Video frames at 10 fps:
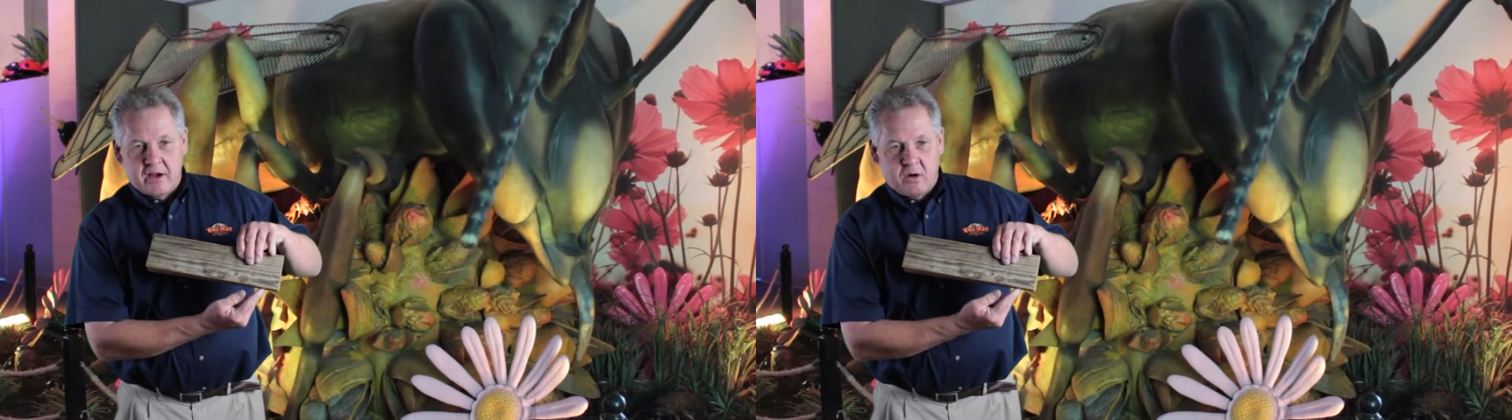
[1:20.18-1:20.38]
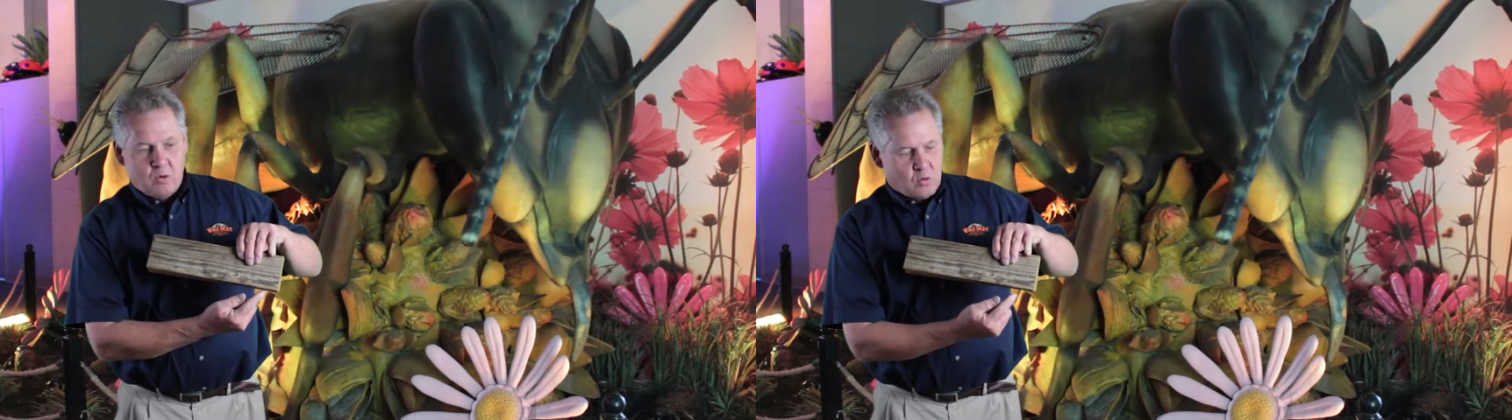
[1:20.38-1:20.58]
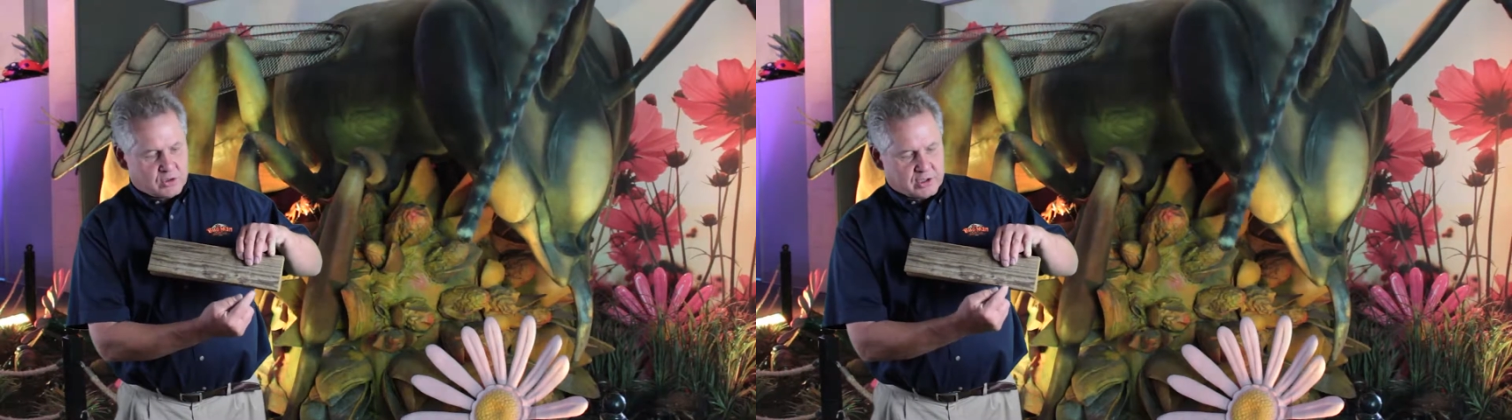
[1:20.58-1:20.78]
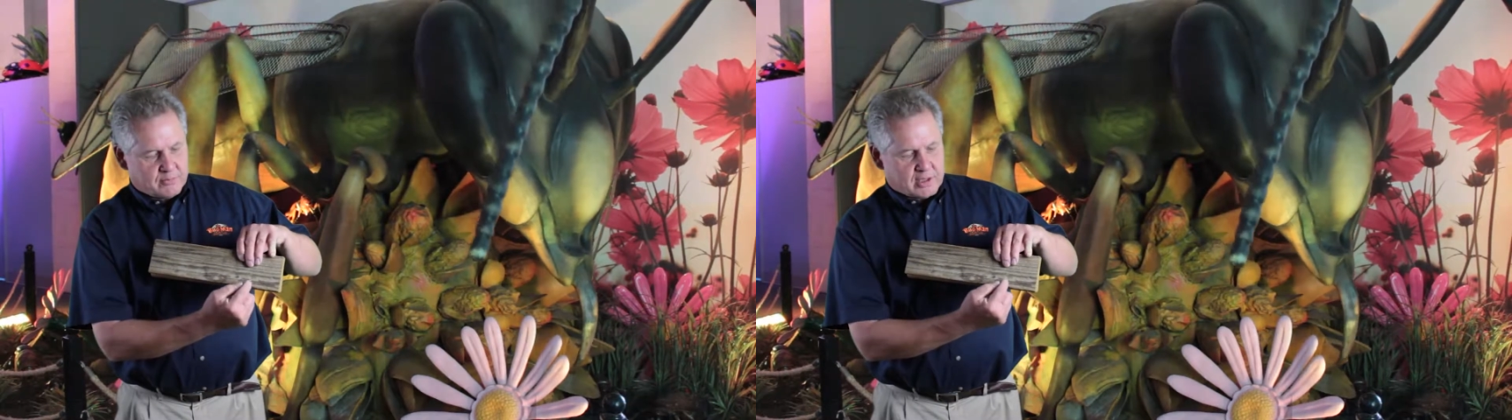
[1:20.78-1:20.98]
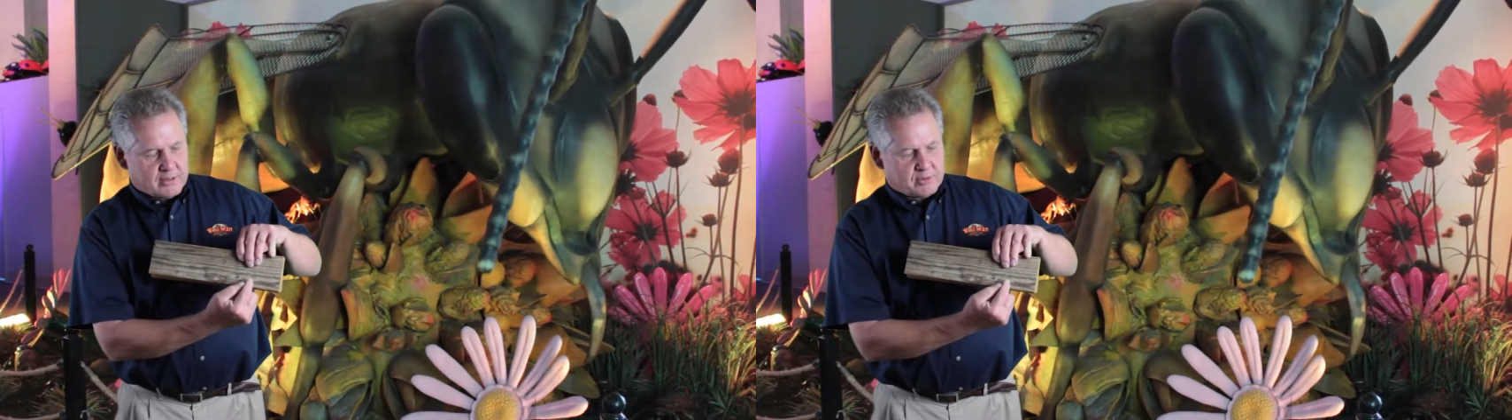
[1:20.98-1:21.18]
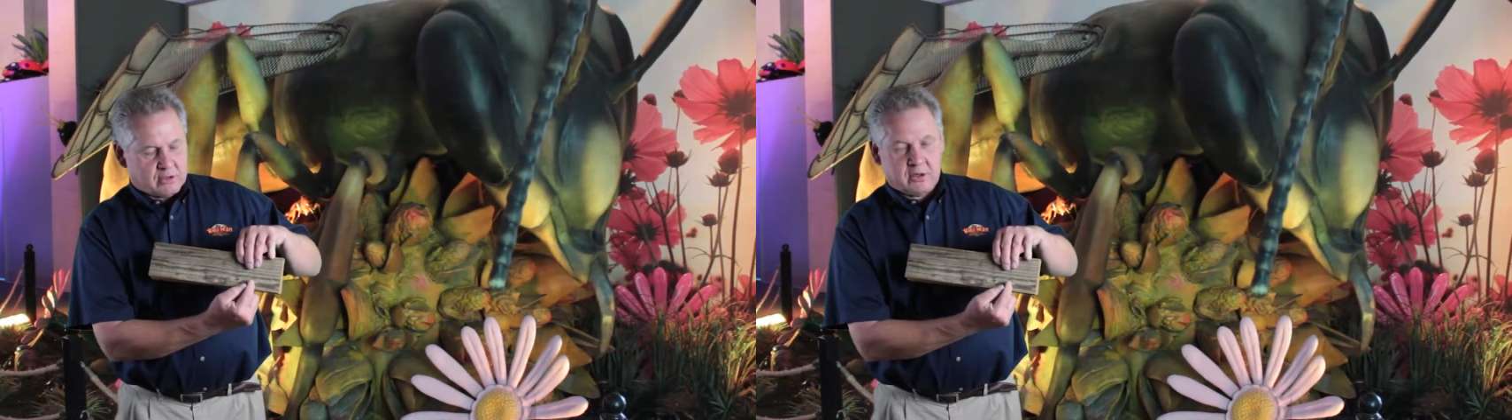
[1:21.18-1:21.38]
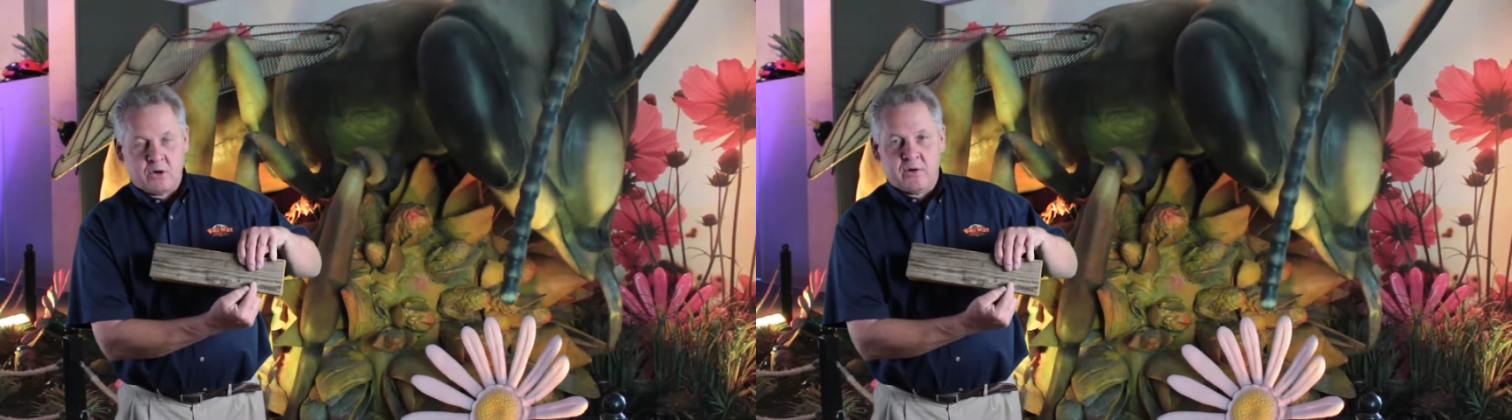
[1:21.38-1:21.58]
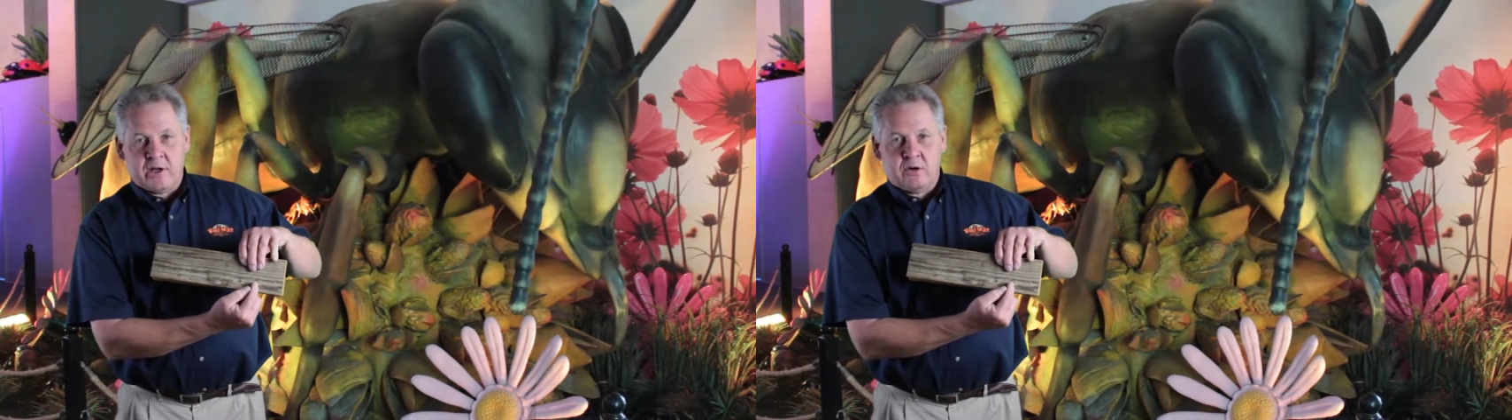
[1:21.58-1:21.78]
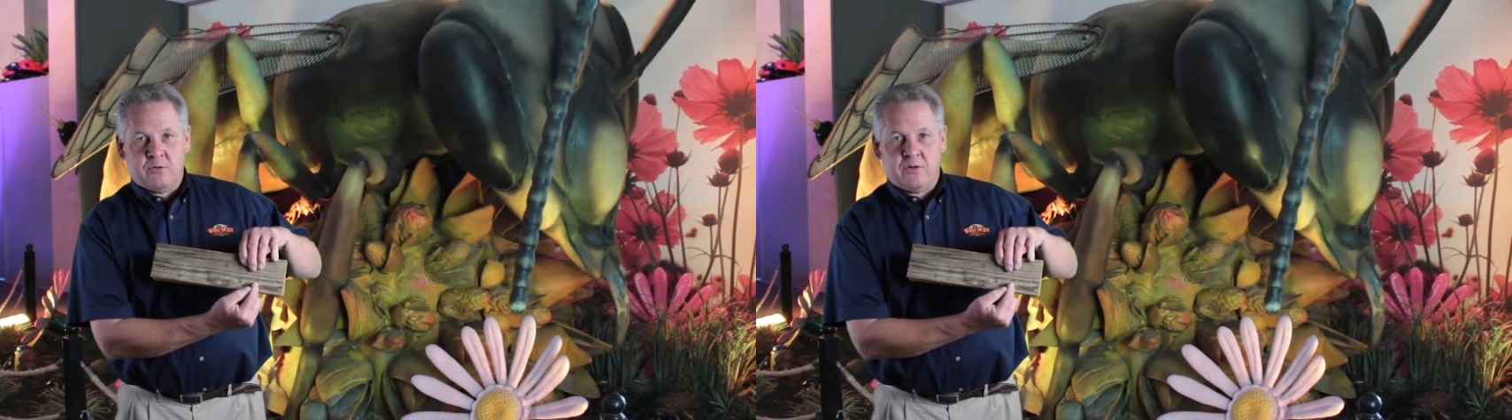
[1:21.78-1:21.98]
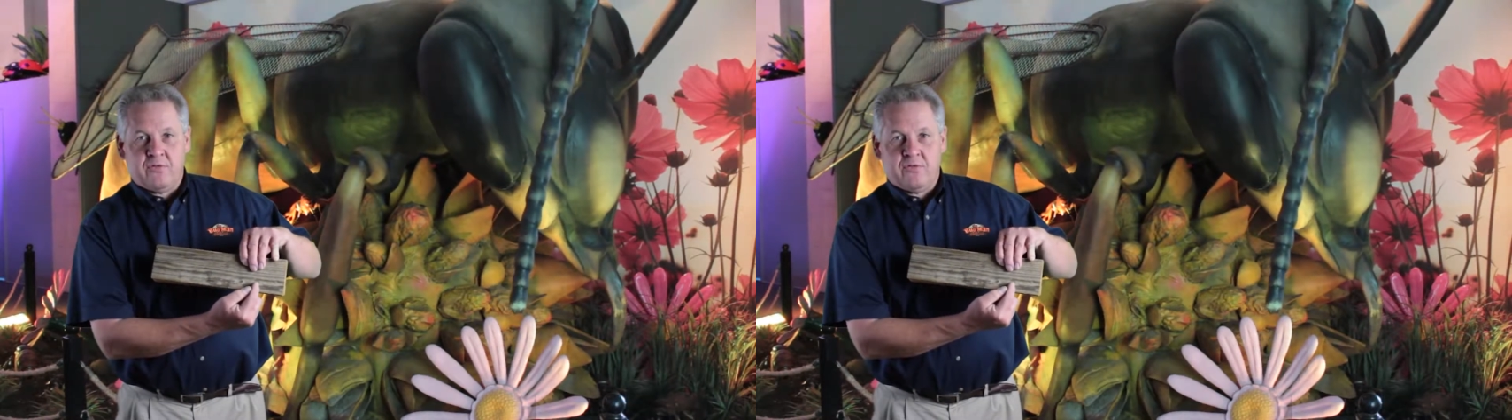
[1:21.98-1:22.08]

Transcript: or sometimes he'll go in on the